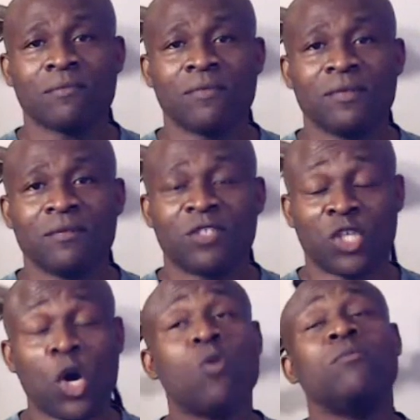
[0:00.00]

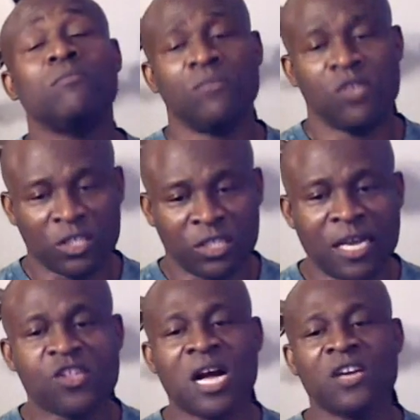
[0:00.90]
So just to let
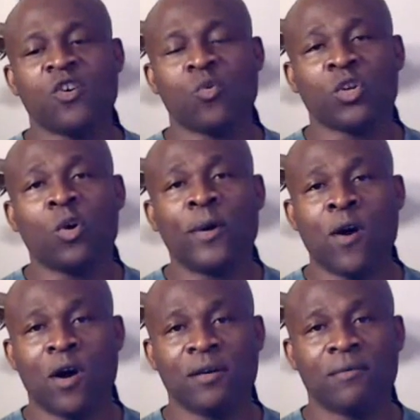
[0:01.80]
y'all know what's going on.
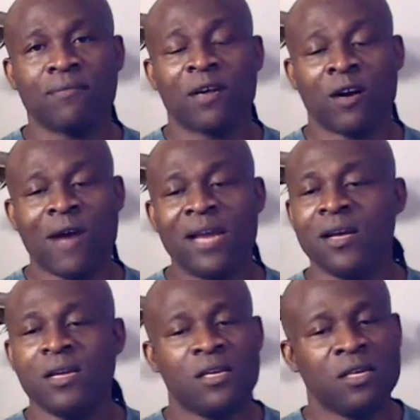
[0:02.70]
All right?
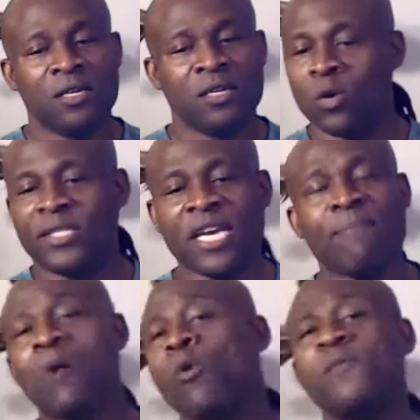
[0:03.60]
Don't take my
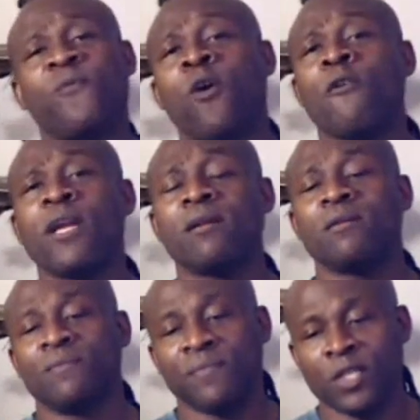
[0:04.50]
word for it.
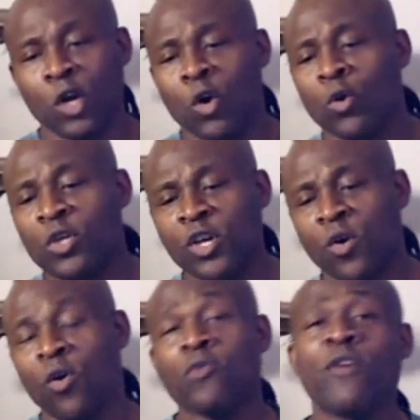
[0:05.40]
Go do your
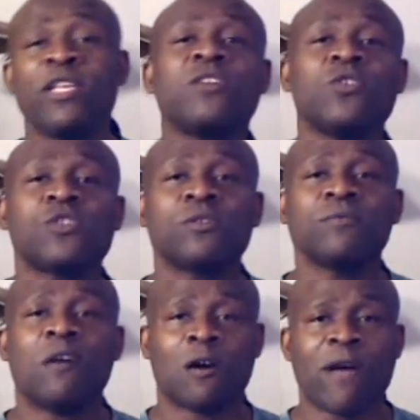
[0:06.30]
own research. All
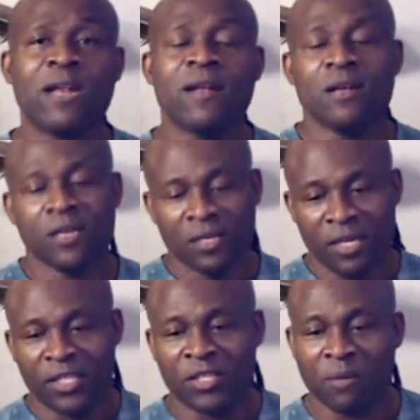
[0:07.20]
right? This is
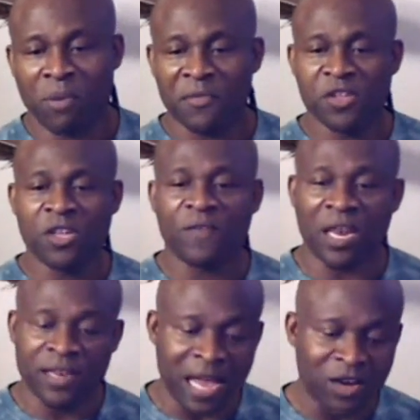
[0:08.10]
your brother, Chief
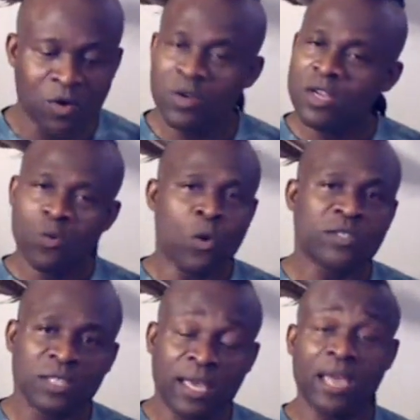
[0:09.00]
Kalanago. Once
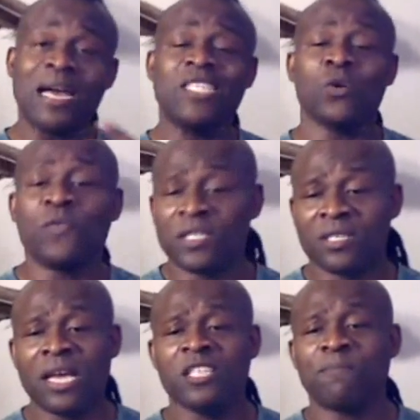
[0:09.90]
again, I do these
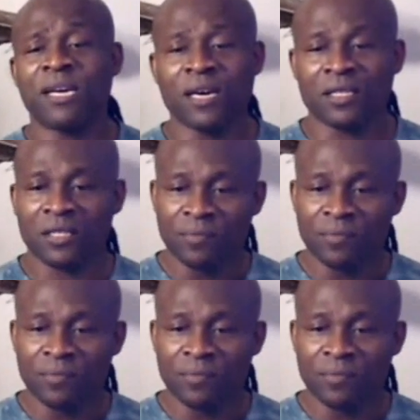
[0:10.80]
things because